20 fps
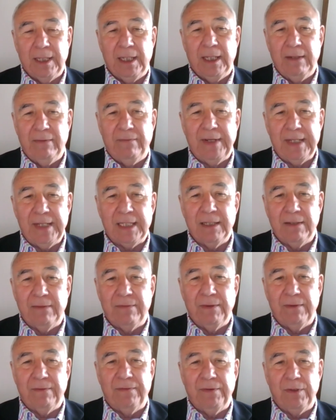invested
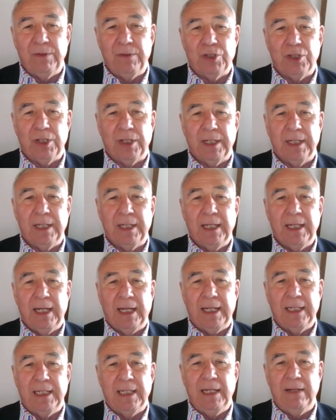for the future,
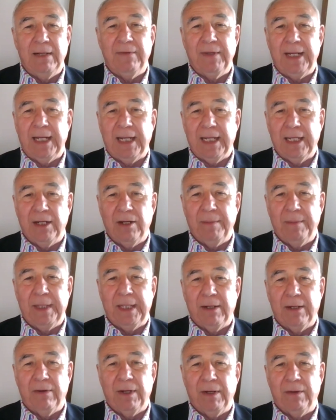and delivered
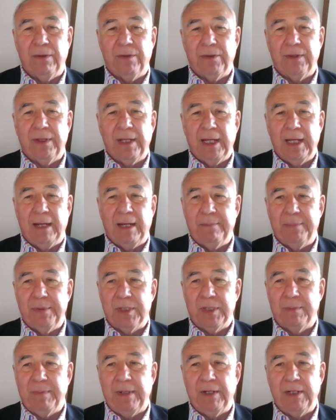economic growth and
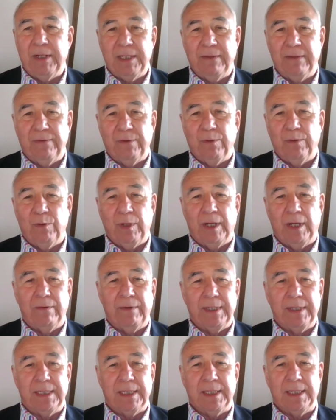prosperity for all our
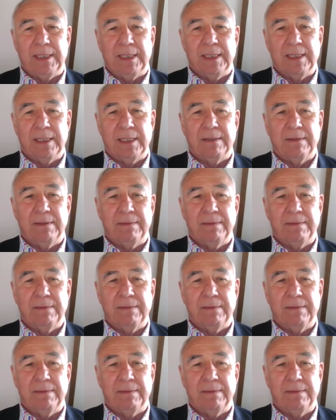residents.